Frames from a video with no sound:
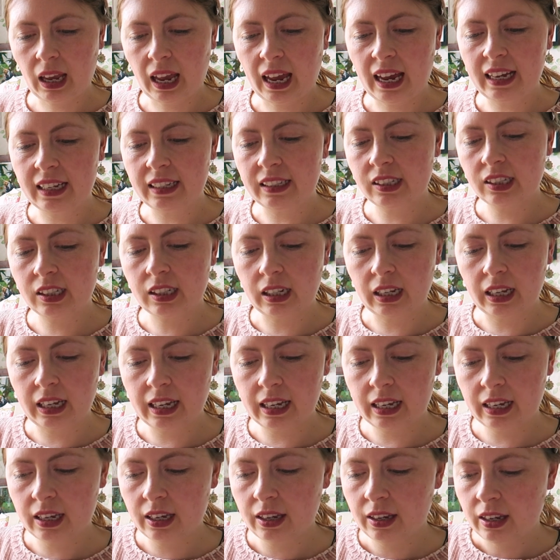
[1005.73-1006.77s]
And
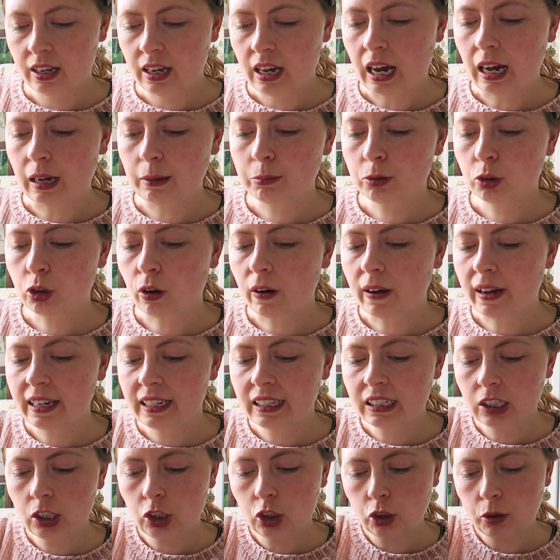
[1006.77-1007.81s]
like, I'm
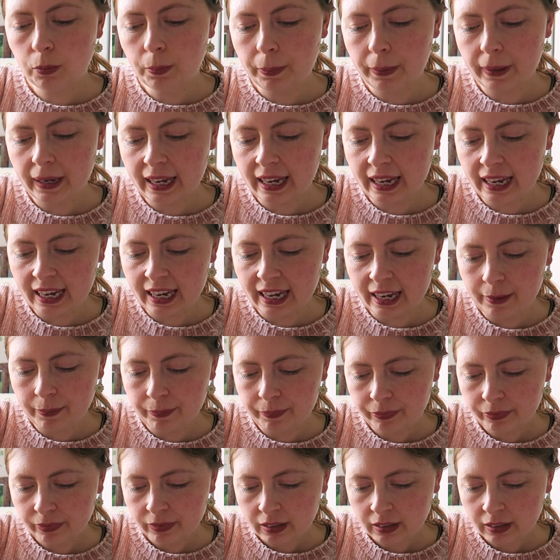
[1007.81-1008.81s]
trying to be